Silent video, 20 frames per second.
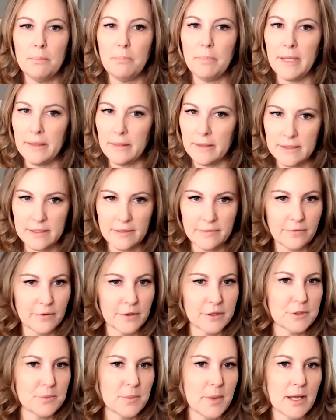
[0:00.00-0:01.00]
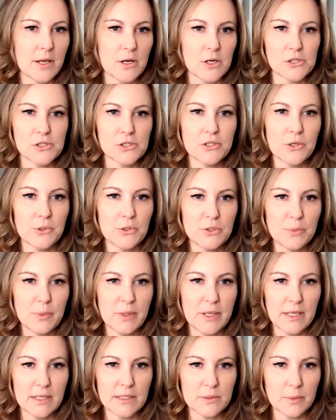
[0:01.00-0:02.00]
be the difference maker, so to
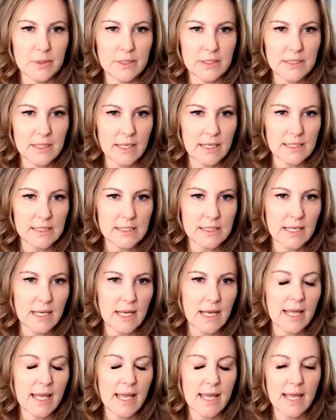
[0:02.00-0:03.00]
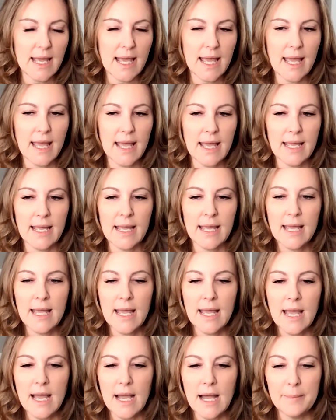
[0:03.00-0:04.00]
speak, as we say at TIAA.
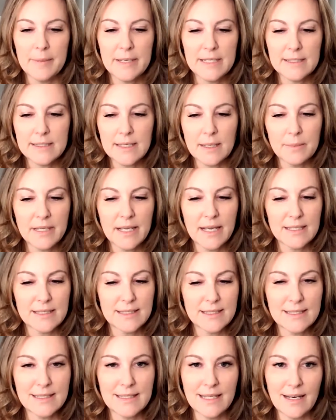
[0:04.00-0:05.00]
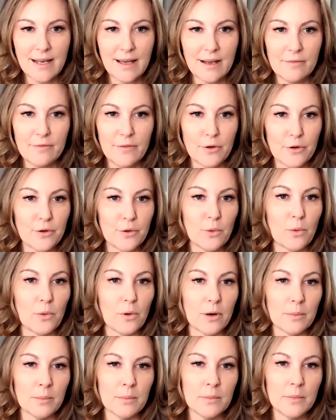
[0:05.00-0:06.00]
I mean, in some cases, get out of their
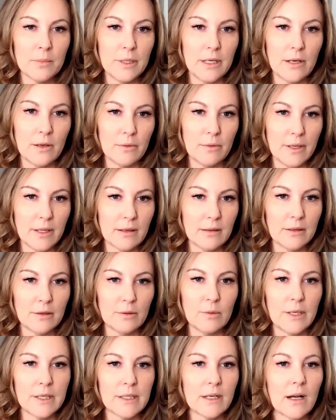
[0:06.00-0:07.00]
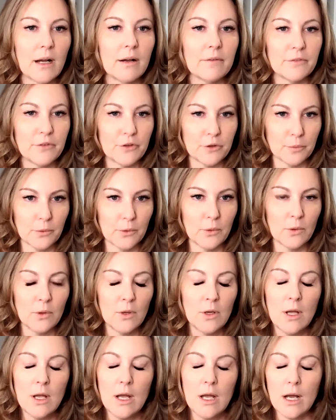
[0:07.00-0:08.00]
norm, you know, get a little uncomfortable.
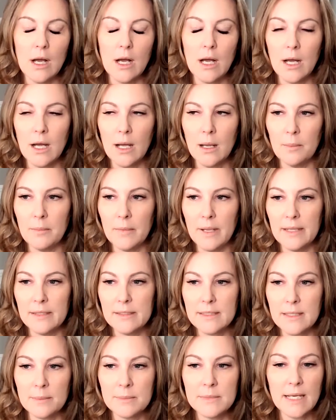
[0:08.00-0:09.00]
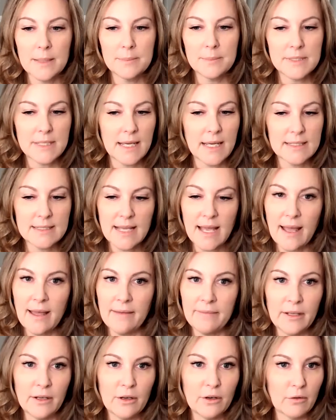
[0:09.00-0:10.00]
Um, and sometimes that is
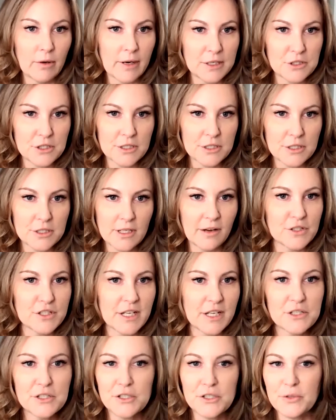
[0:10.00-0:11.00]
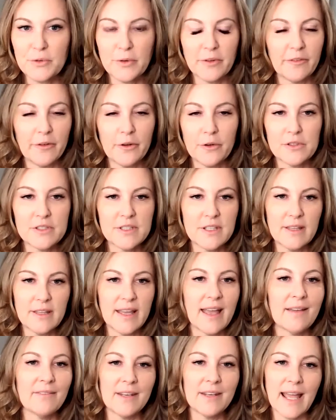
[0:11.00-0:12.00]
having courageous conversations with folks that they
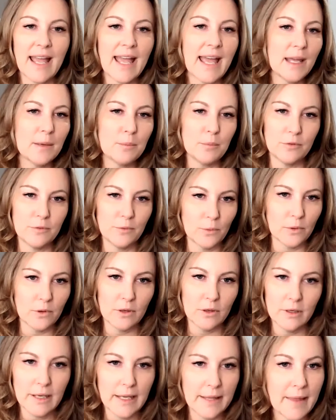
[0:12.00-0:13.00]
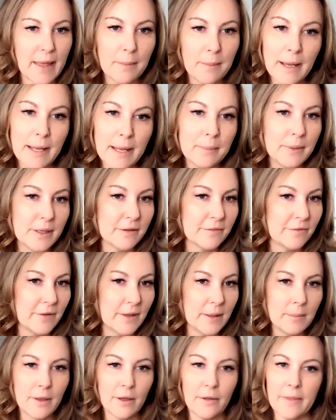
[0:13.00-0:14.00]
haven't had before. And that might be a
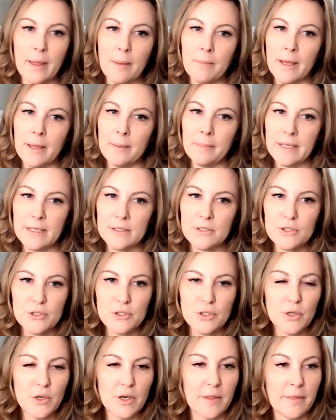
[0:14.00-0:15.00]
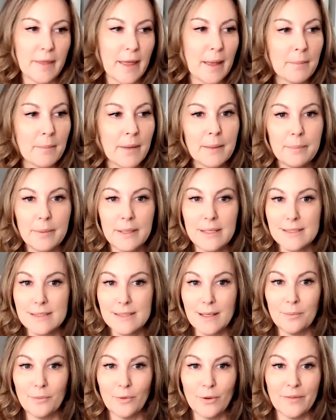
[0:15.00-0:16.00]
female, that might be a student, that might be
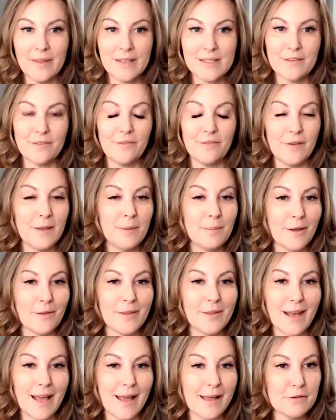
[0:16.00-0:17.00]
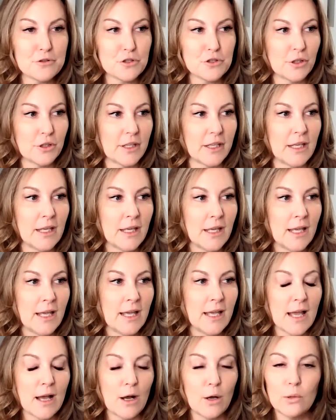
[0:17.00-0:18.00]
someone that's a female that actually
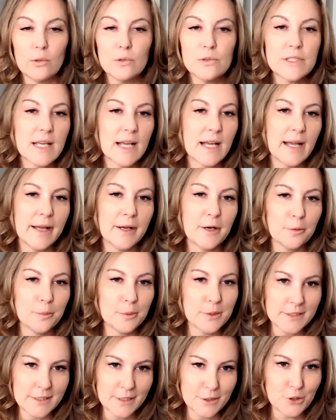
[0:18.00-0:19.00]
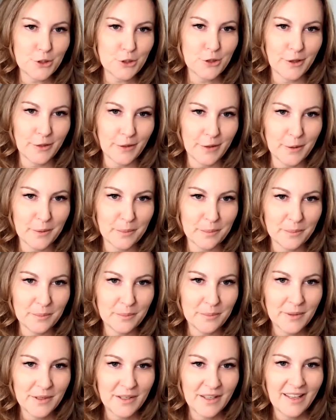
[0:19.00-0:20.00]
holds a higher position than them
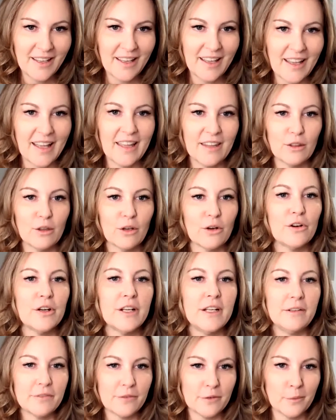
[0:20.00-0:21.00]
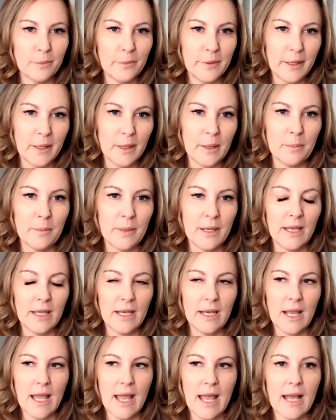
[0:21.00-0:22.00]
and learning from them
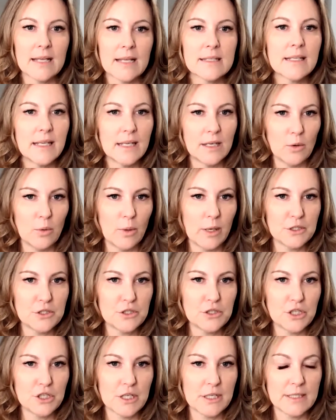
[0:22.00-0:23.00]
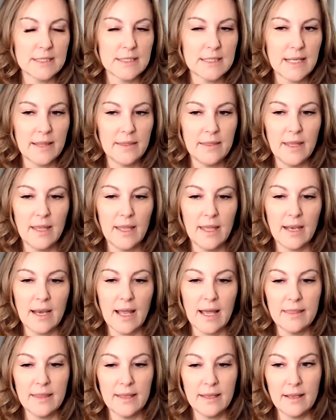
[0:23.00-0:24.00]
and asking questions. And then I
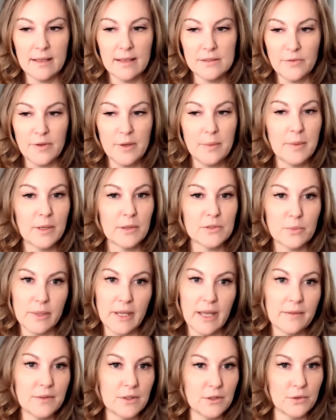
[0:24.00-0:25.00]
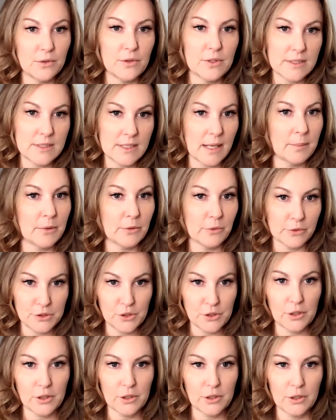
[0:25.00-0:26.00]
think as females, we have to do the same in
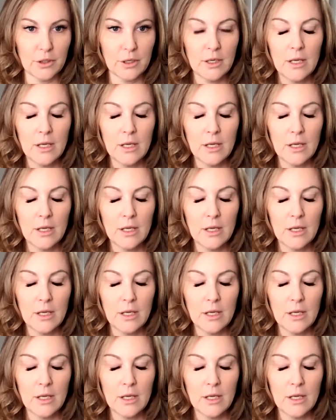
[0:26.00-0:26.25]
return.